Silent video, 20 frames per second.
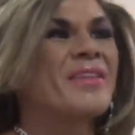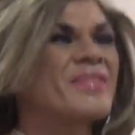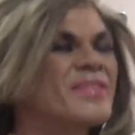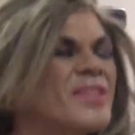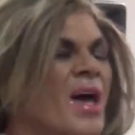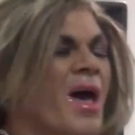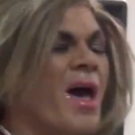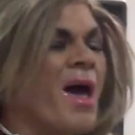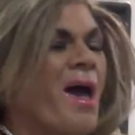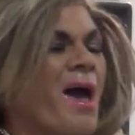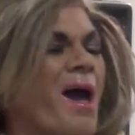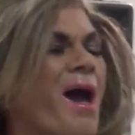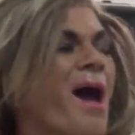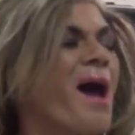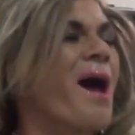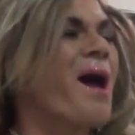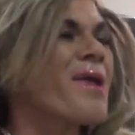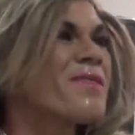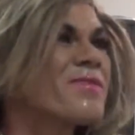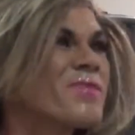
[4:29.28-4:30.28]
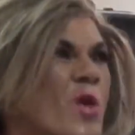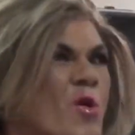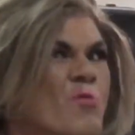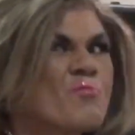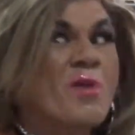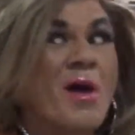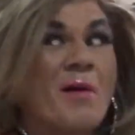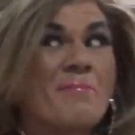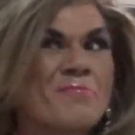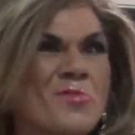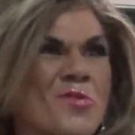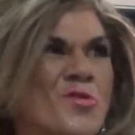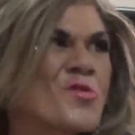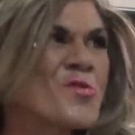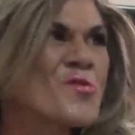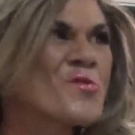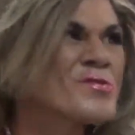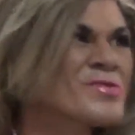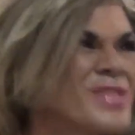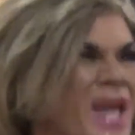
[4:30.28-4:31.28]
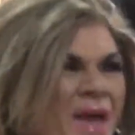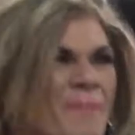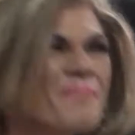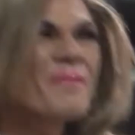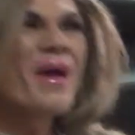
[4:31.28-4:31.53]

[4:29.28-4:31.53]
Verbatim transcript: are and how far we have come in the last